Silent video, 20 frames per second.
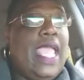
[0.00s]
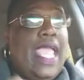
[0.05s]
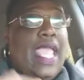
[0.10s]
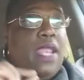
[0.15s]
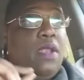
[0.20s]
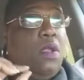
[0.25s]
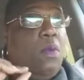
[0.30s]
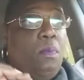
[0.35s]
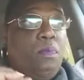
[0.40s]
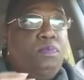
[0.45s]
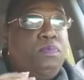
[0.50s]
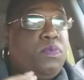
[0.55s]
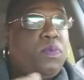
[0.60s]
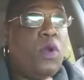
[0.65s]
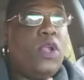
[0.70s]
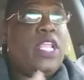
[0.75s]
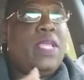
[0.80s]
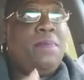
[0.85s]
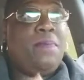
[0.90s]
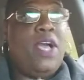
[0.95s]
in
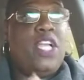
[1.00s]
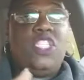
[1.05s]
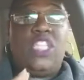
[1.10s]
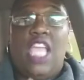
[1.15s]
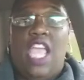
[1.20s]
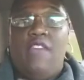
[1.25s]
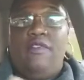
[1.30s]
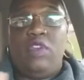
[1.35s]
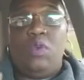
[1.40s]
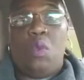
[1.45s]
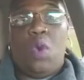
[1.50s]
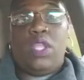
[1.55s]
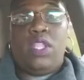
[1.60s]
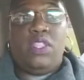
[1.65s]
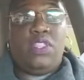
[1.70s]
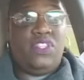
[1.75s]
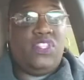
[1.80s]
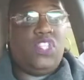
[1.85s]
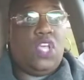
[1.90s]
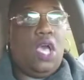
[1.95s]
pretty much every
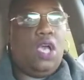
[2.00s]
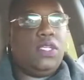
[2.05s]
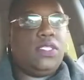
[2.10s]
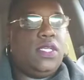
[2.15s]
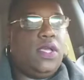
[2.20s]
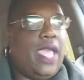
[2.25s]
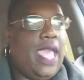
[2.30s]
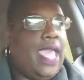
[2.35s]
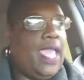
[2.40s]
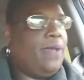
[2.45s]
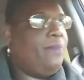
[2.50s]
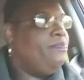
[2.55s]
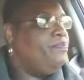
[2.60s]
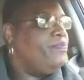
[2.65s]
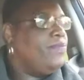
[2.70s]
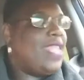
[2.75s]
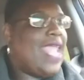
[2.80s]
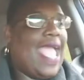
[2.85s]
one of the songs, okay?